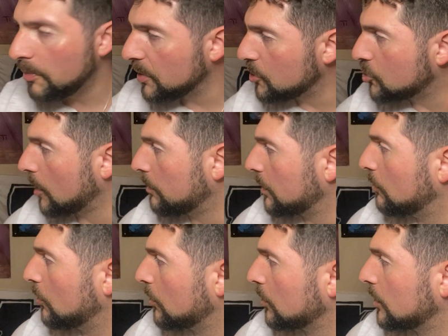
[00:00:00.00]
be dropping
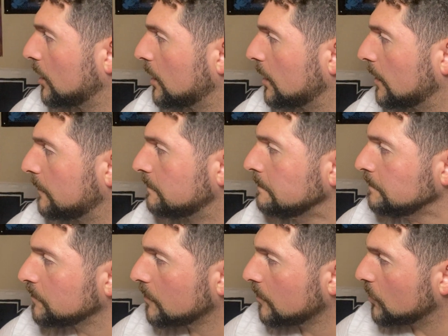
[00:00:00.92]
more
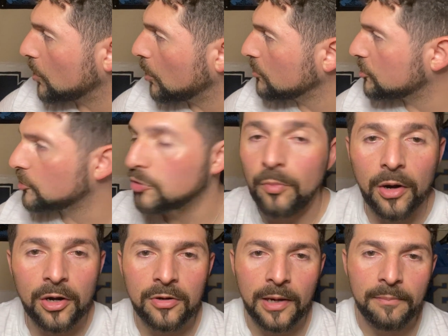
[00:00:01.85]
notes tomorrow.